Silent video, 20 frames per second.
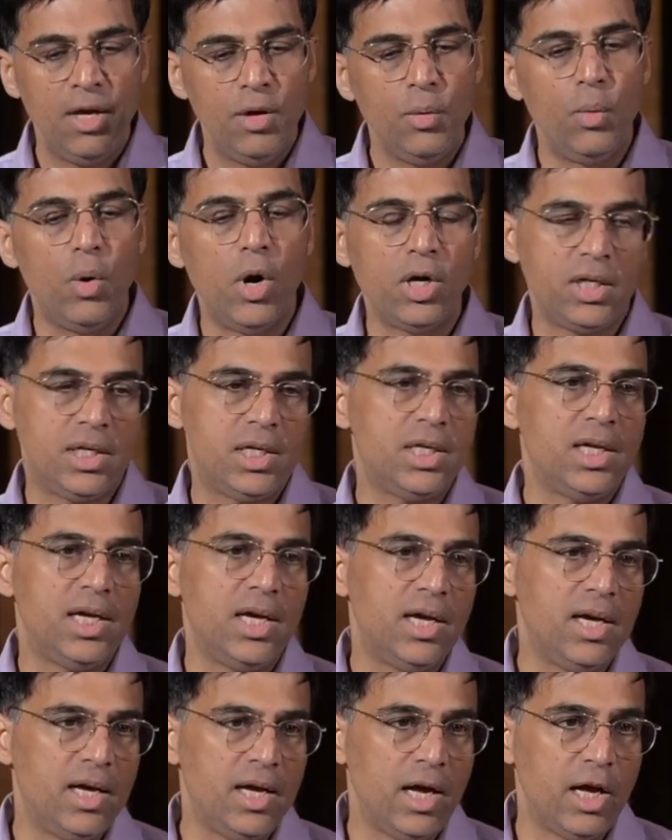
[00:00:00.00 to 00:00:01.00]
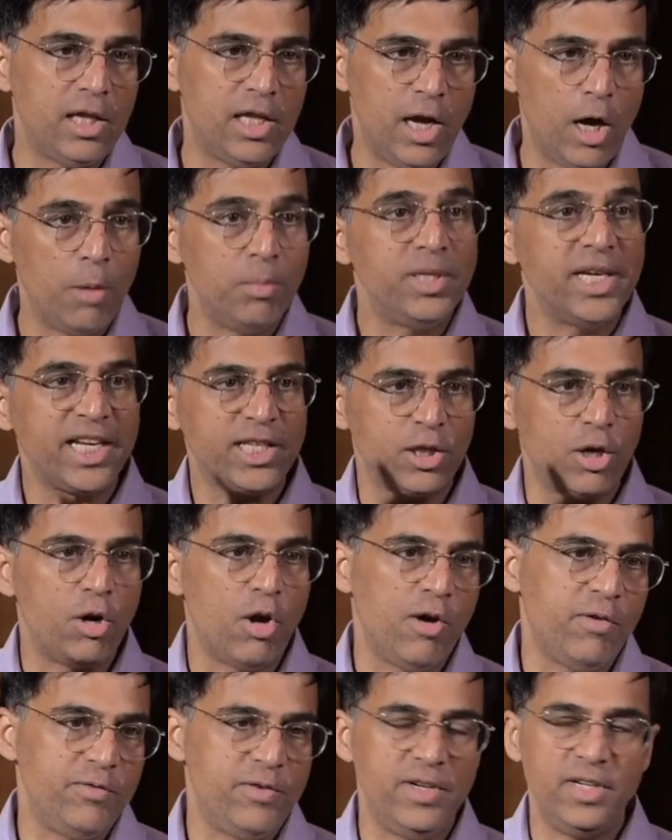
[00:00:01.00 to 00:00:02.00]
what are the objects on
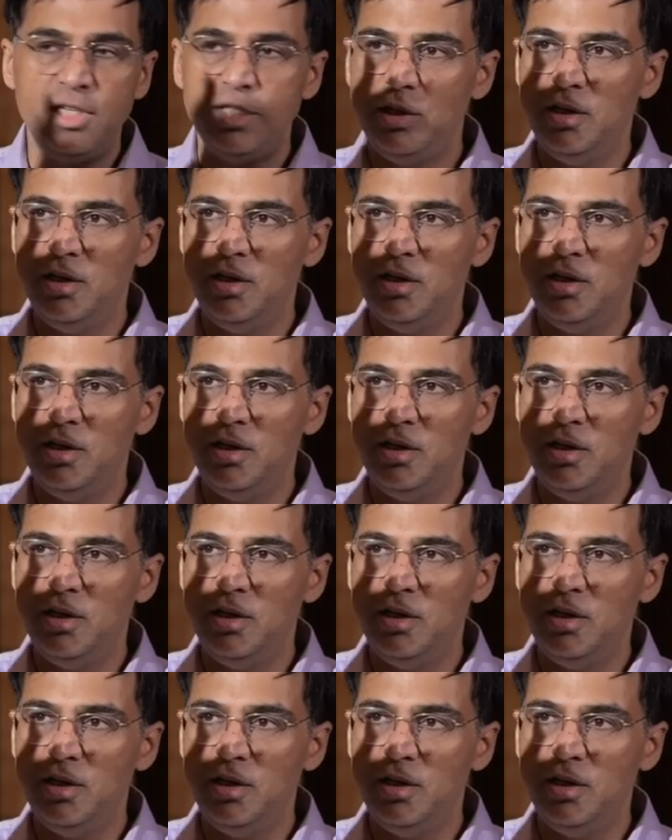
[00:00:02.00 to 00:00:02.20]
offer?